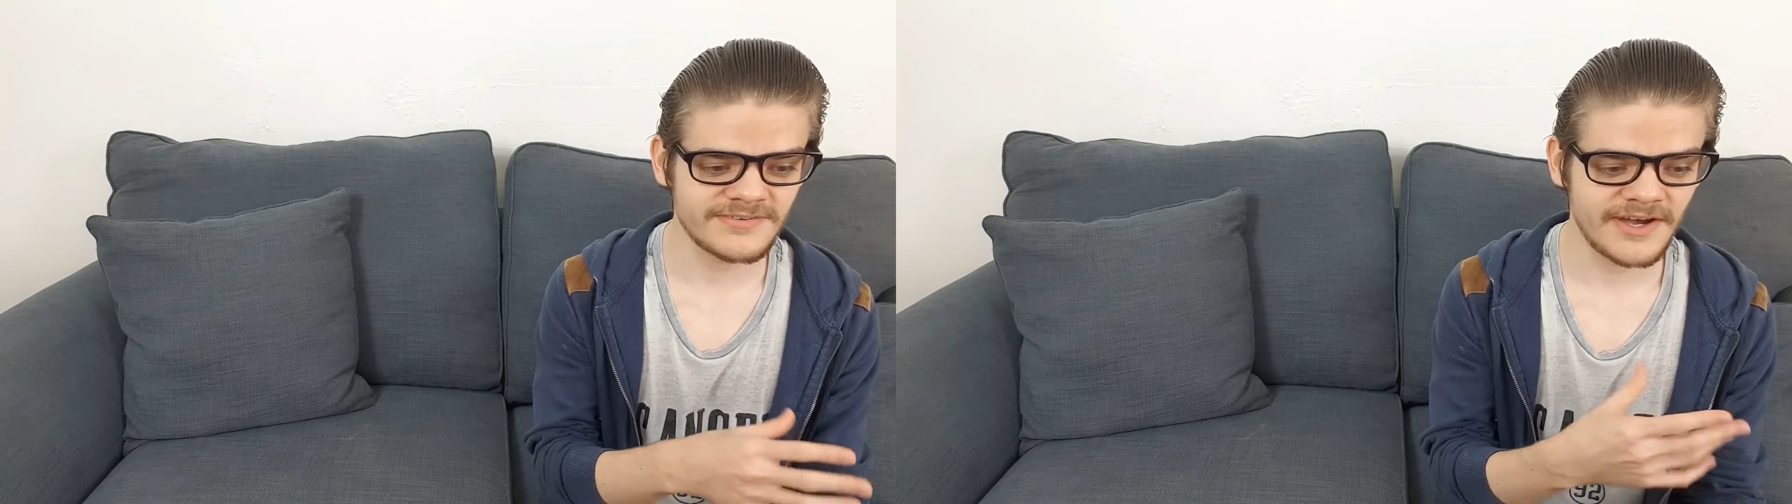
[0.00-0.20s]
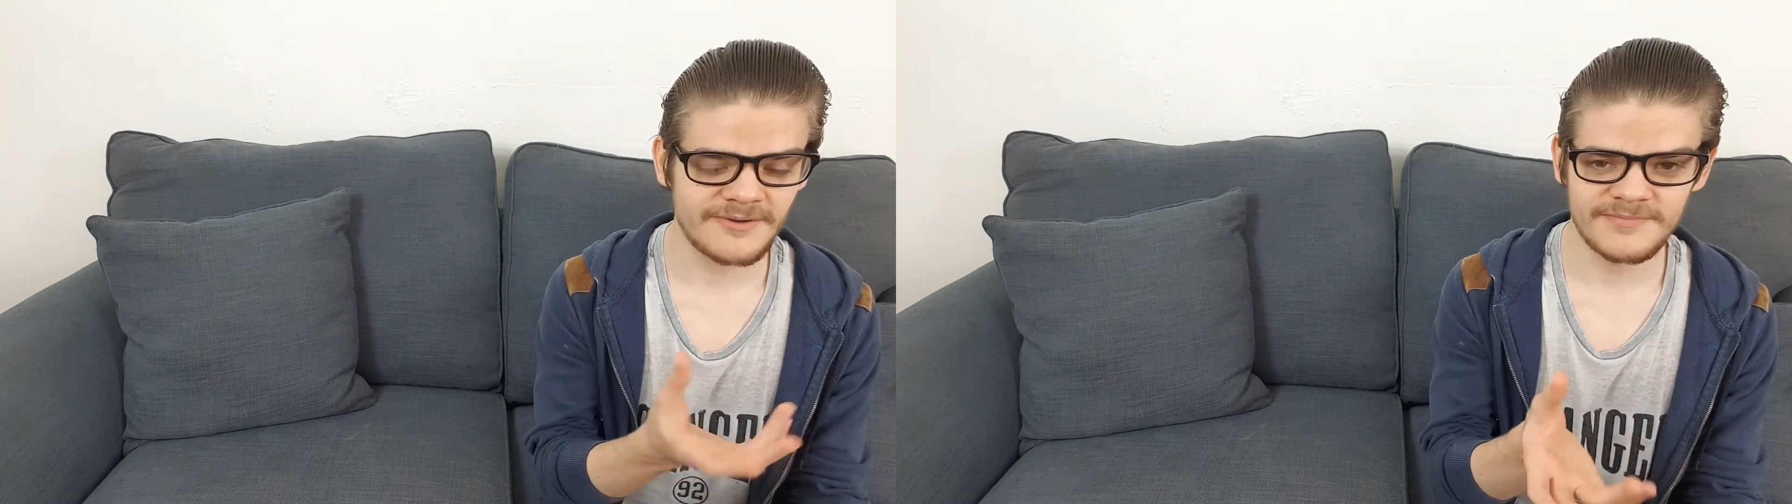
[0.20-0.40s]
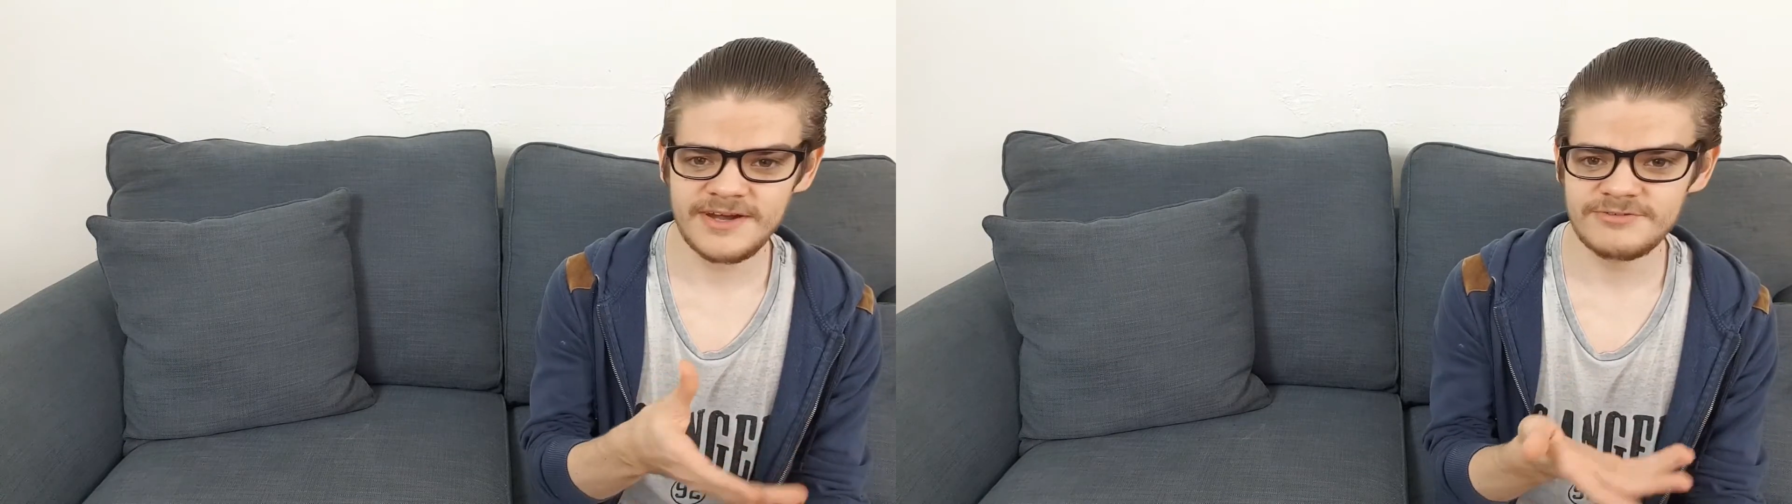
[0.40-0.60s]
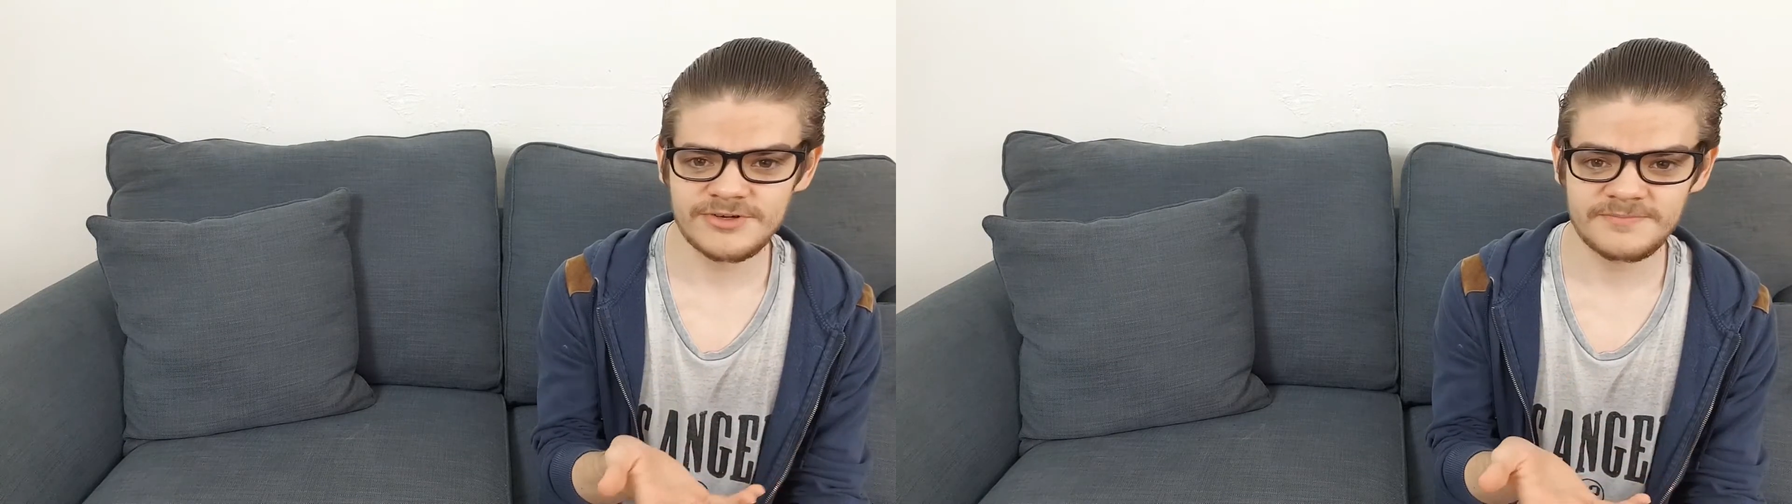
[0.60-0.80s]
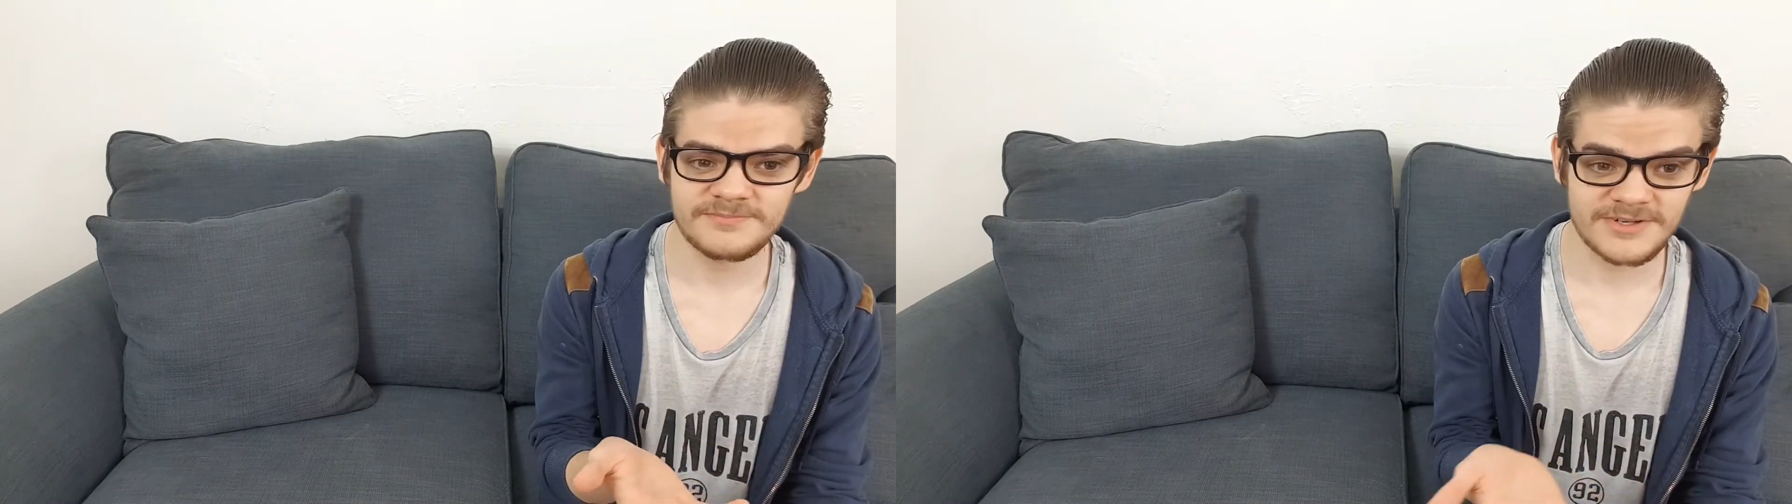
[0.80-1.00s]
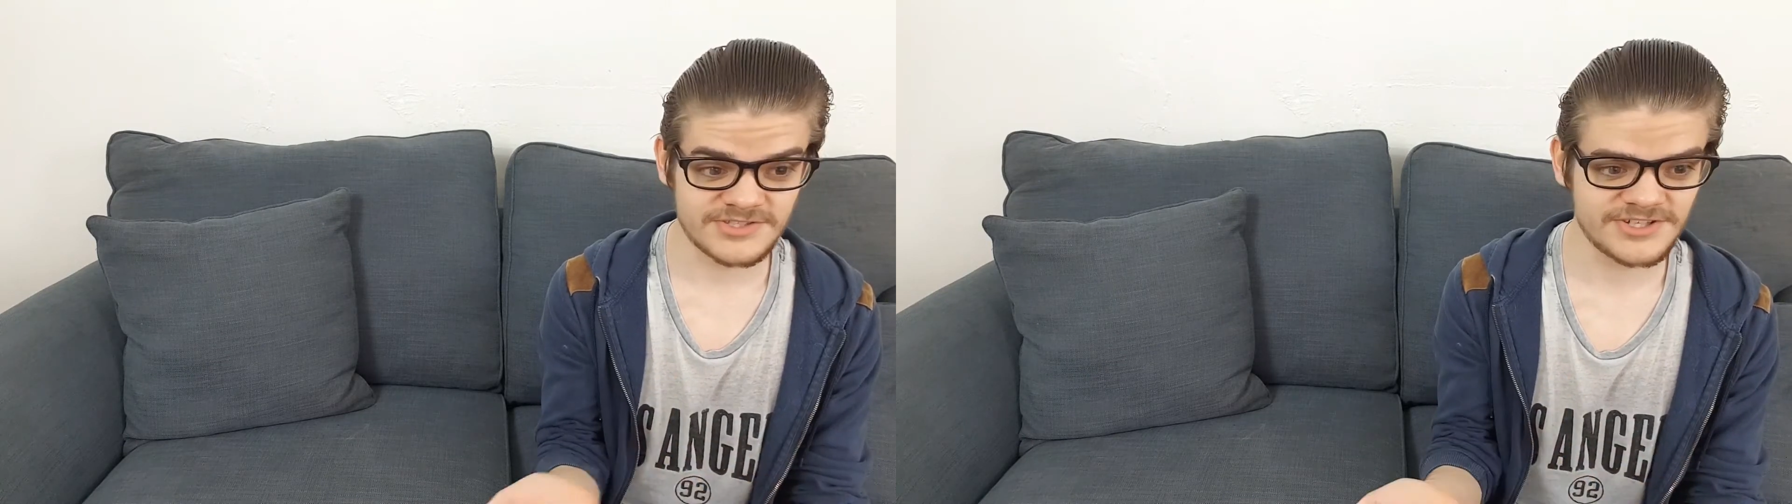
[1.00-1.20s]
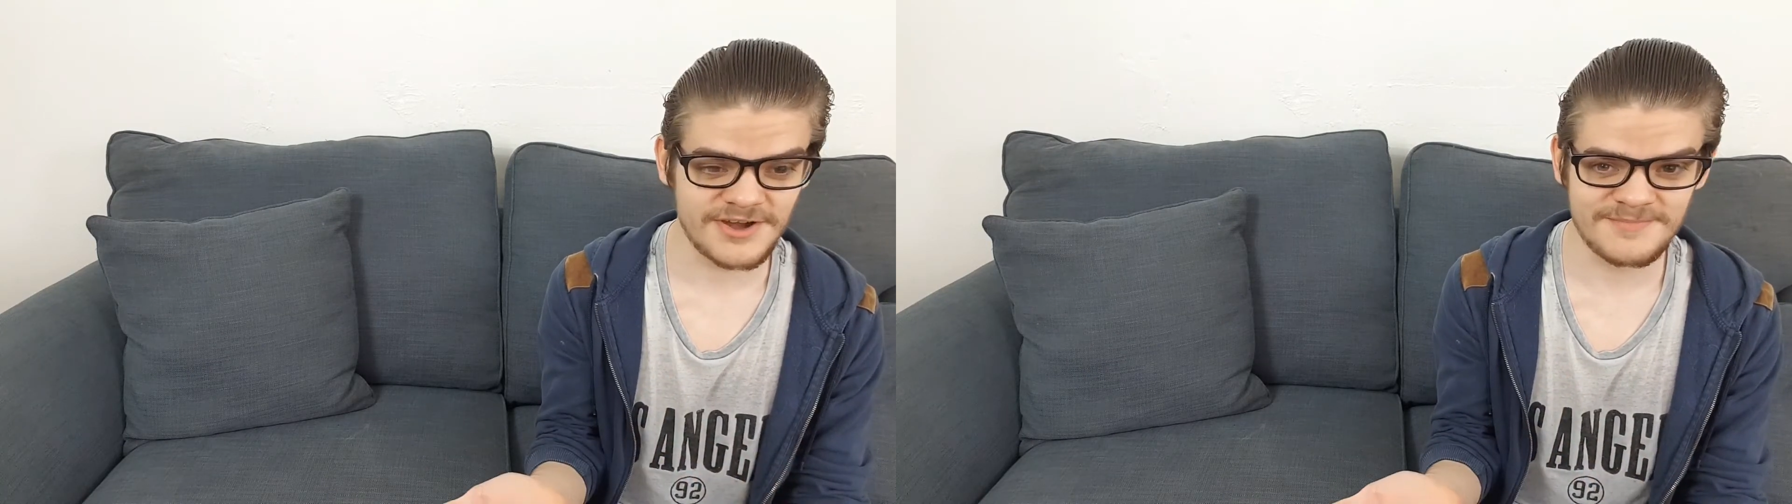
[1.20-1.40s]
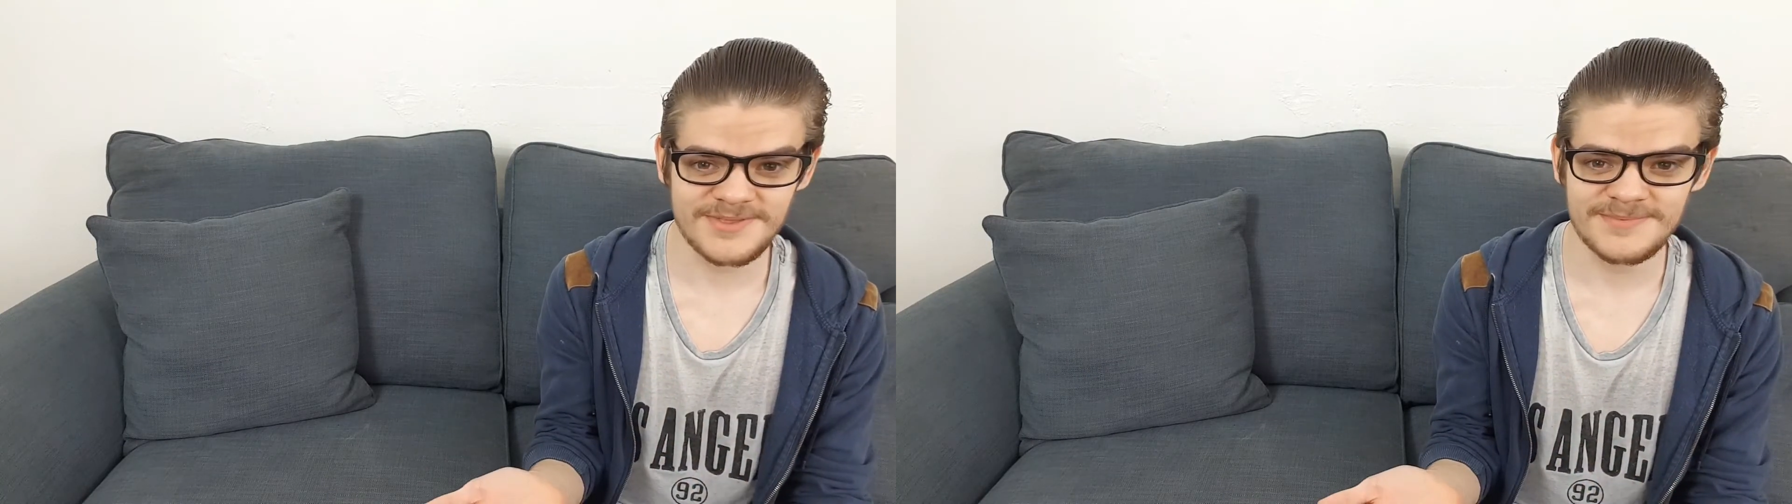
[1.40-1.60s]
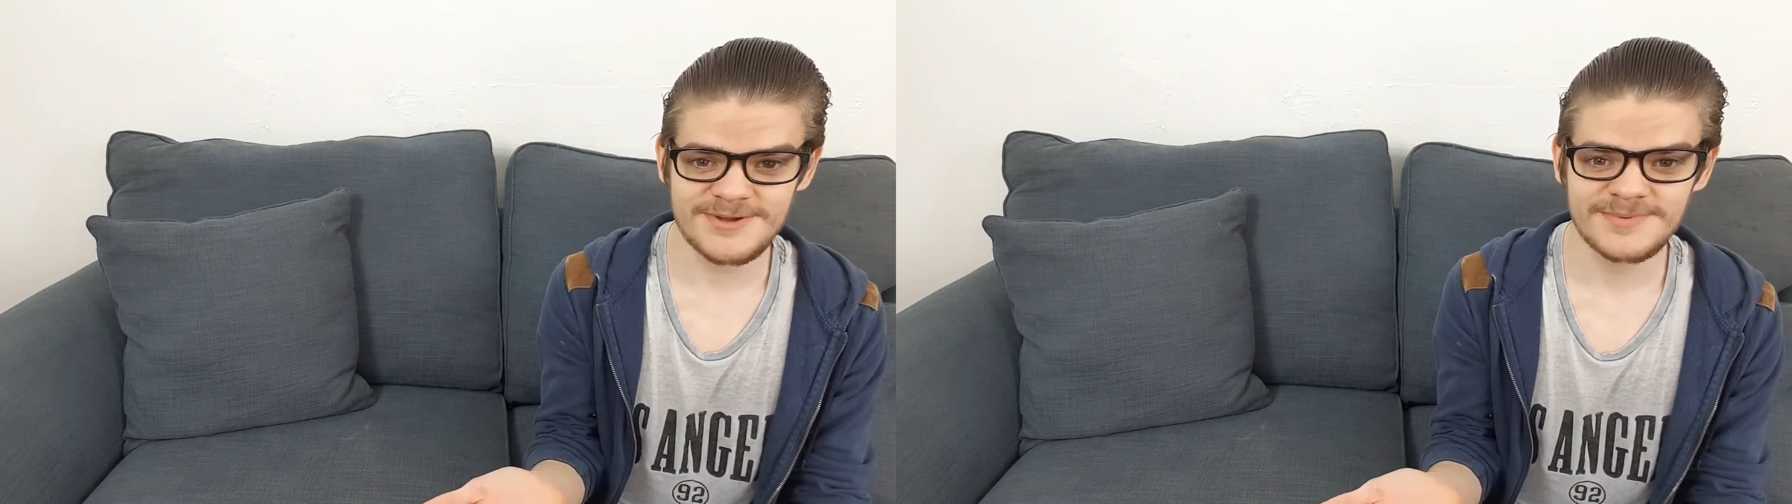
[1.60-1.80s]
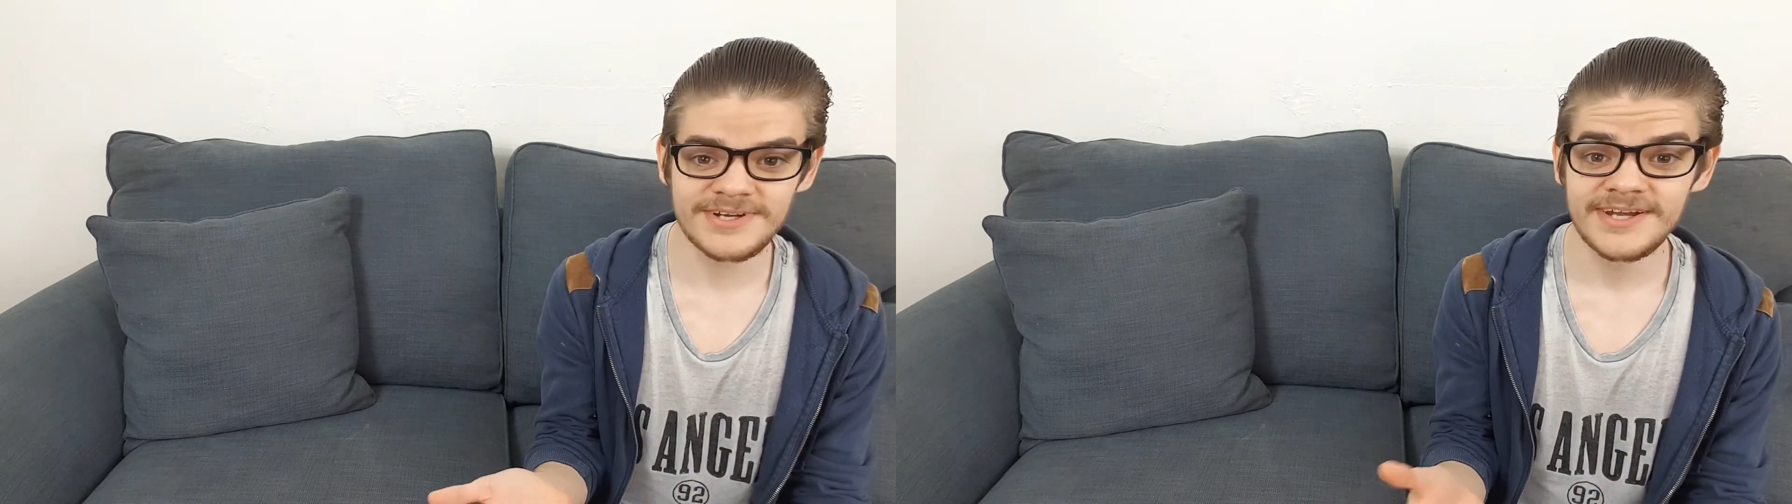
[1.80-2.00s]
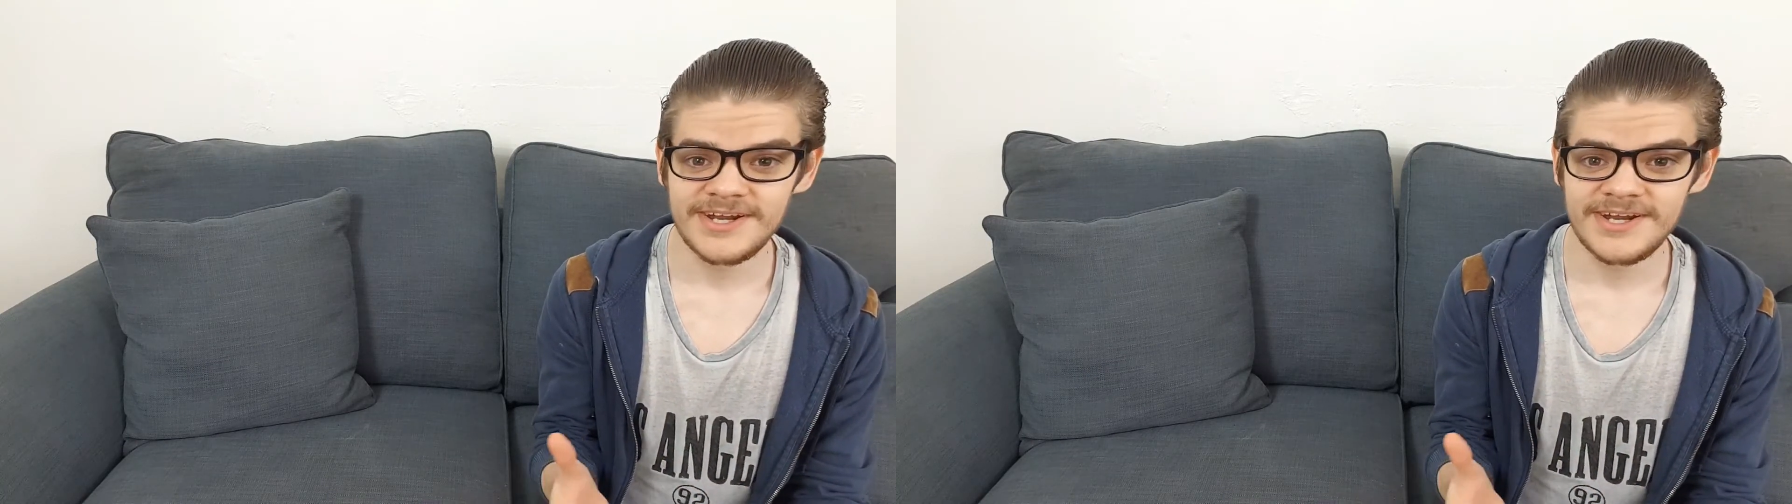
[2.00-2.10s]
I haven't got much time at the moment.